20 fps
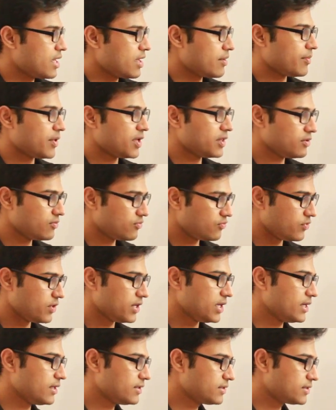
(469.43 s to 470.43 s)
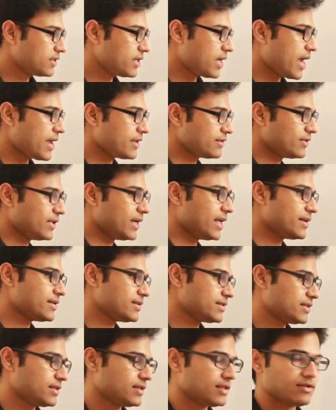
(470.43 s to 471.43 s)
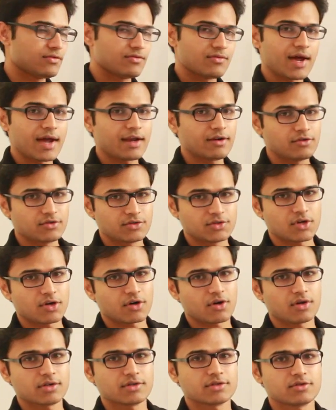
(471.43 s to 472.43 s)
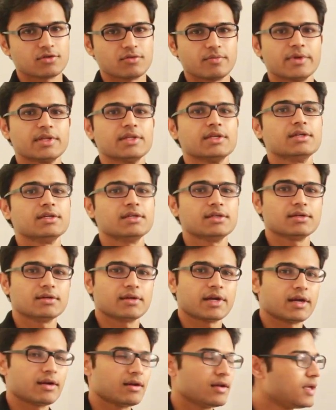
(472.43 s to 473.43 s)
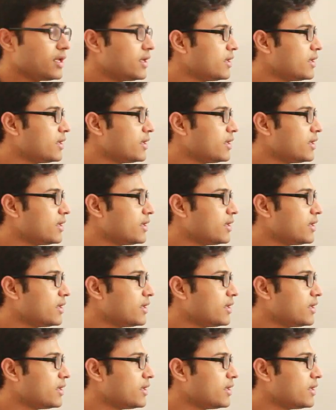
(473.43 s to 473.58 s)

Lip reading: many fields as well as the values are also many, right?